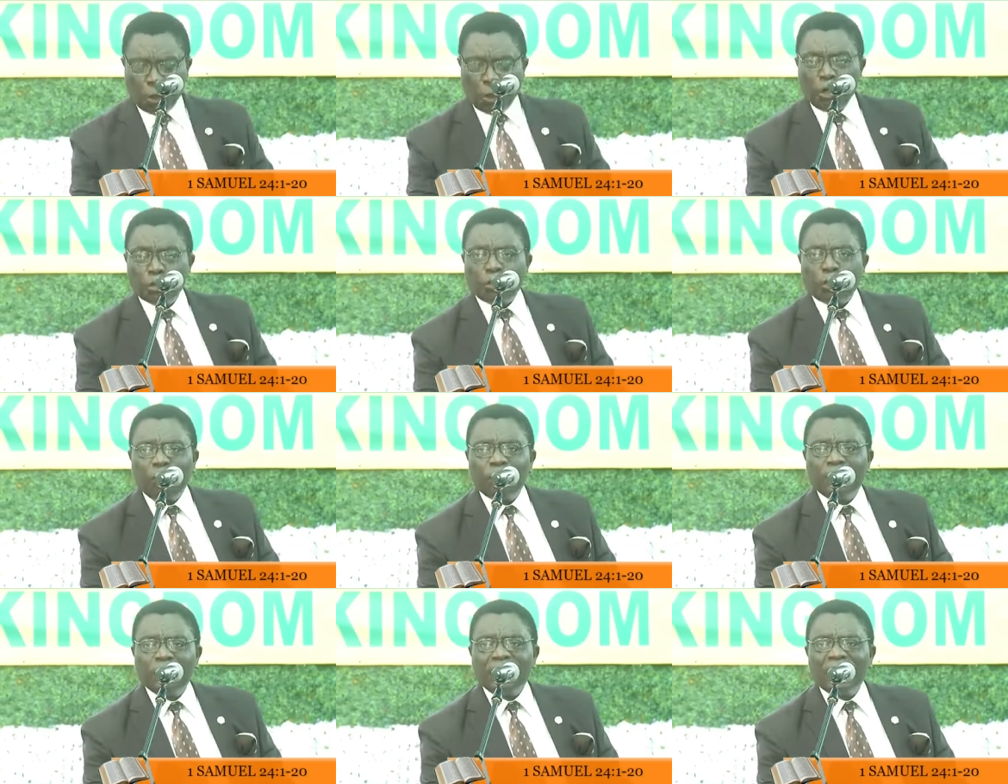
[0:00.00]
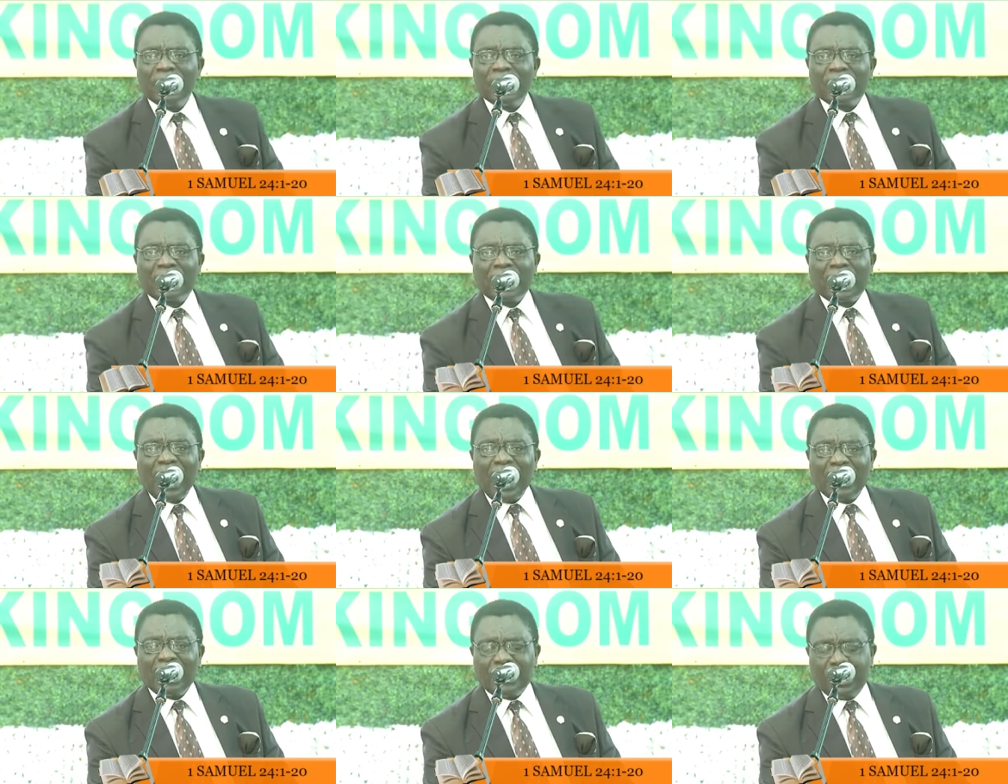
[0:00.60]
privily. Cut off the
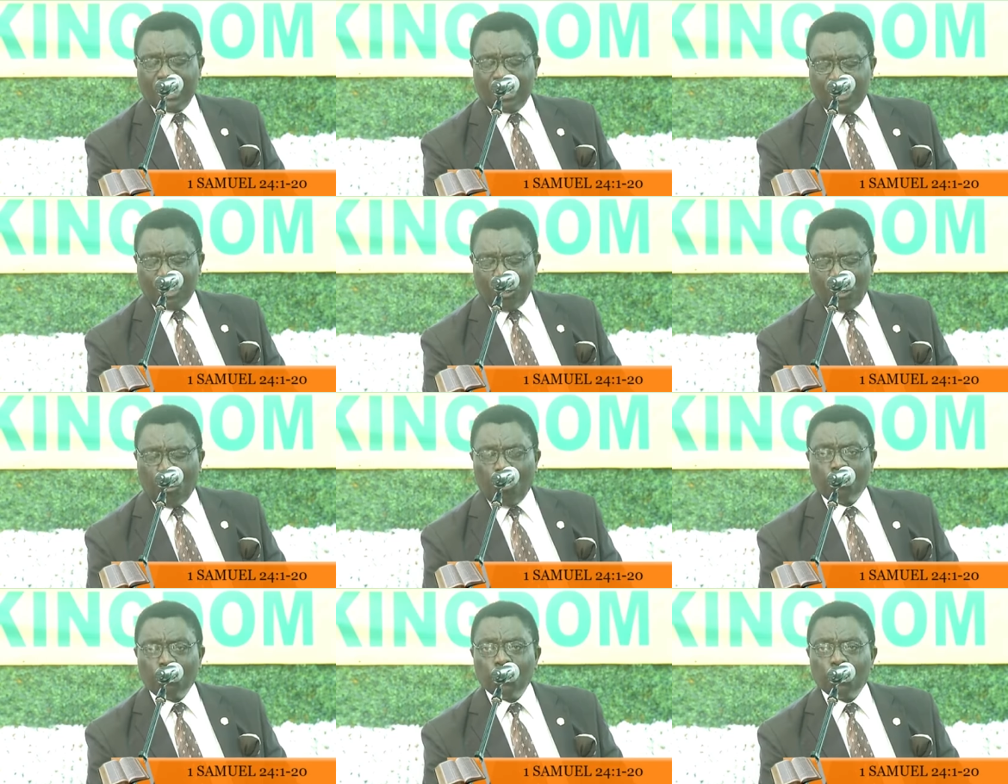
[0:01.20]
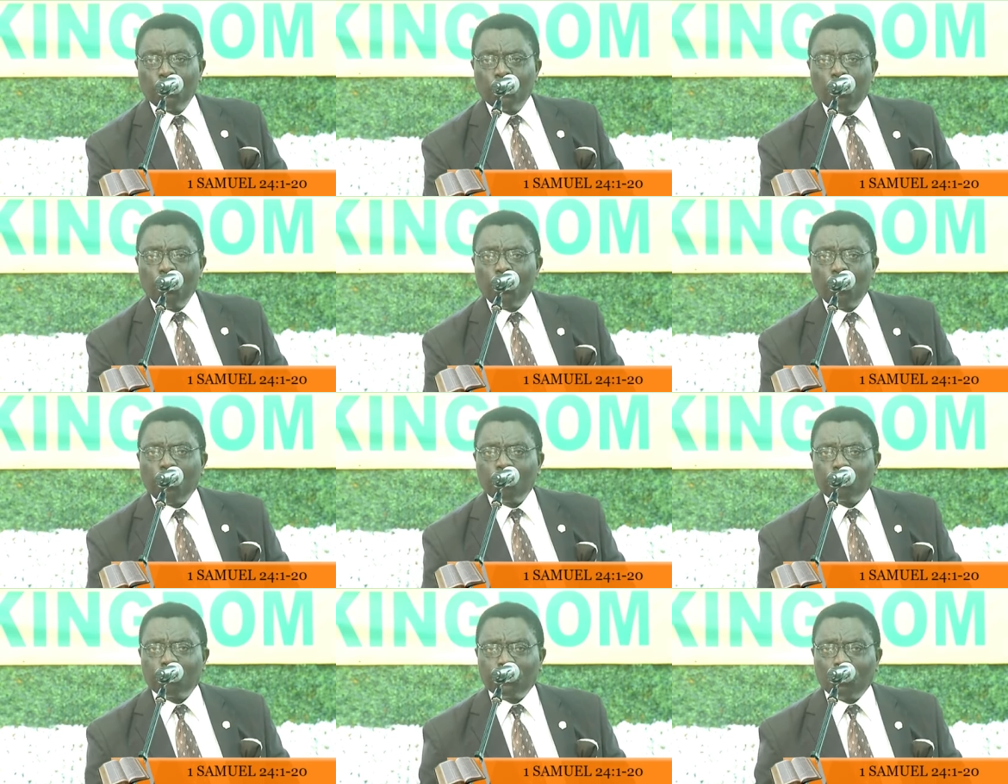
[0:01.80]
skirt of the robe
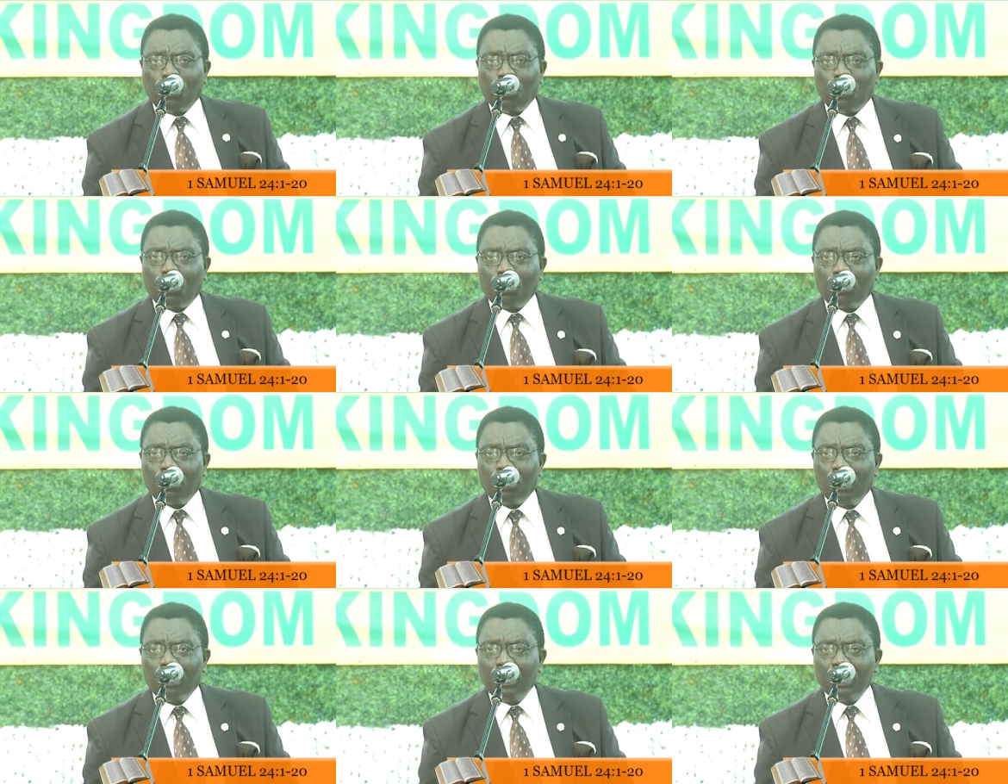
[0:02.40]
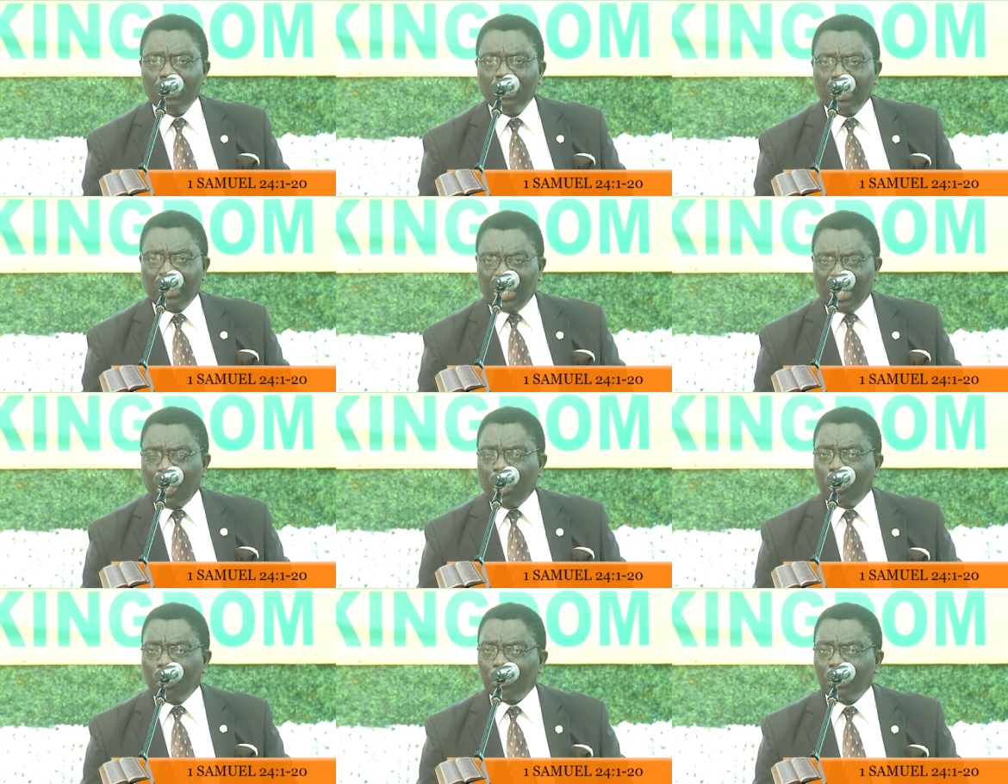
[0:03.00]
of Saul
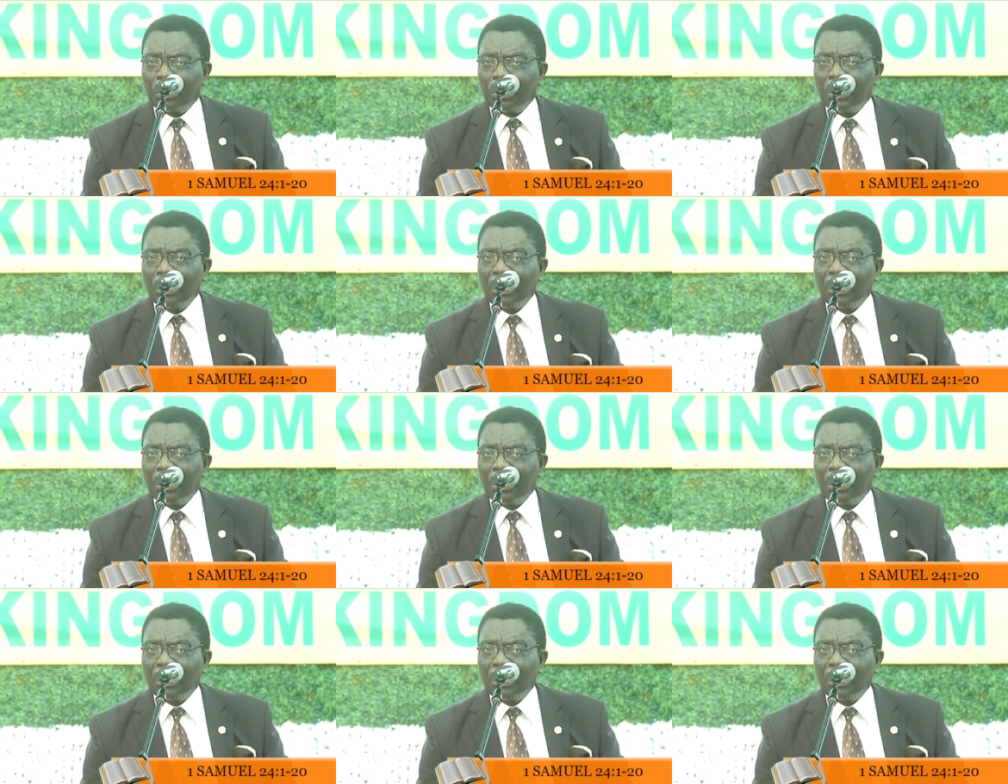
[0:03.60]
Read on.